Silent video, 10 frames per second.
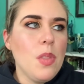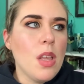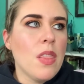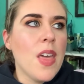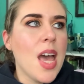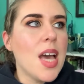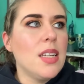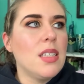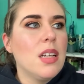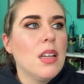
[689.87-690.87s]

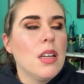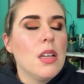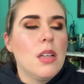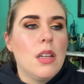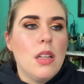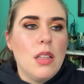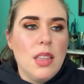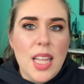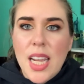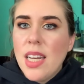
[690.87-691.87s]
that
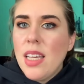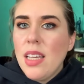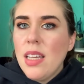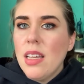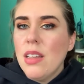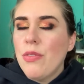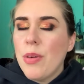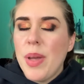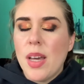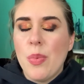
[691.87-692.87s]
Lainey
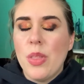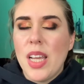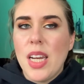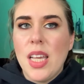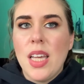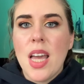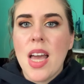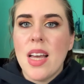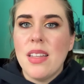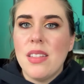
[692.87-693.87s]
from Makeup with Lainey
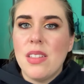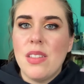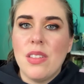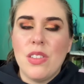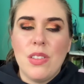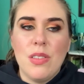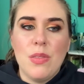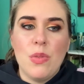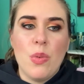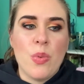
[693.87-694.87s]
has
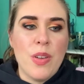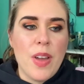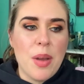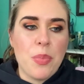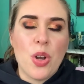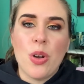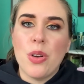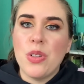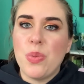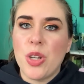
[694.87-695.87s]
revamped
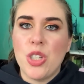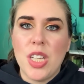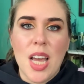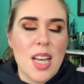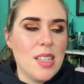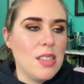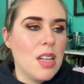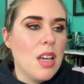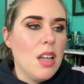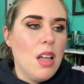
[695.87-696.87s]
hers, where she has
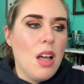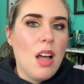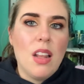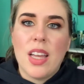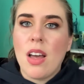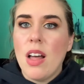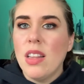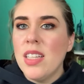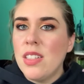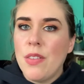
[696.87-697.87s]
like a
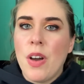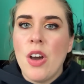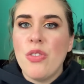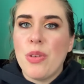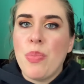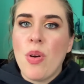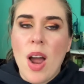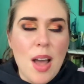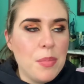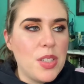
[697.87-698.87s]
list of 100
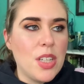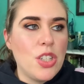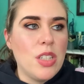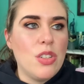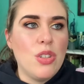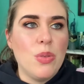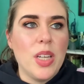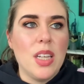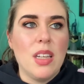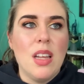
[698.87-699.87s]
prompts that she's
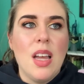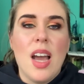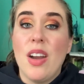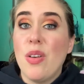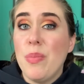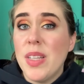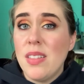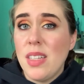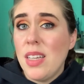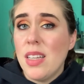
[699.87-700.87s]
doing. I know
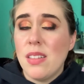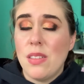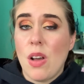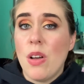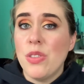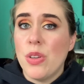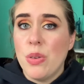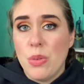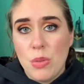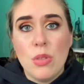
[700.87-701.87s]
Misty is
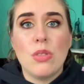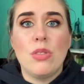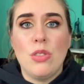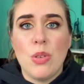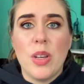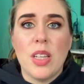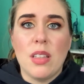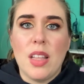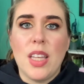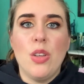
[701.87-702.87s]
also
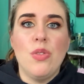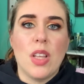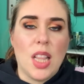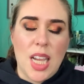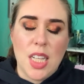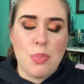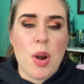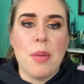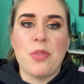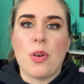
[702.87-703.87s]
doing, like, using Lainey's
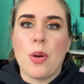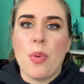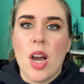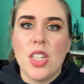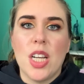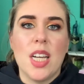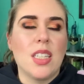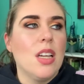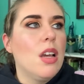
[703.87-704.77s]
prompts for her project.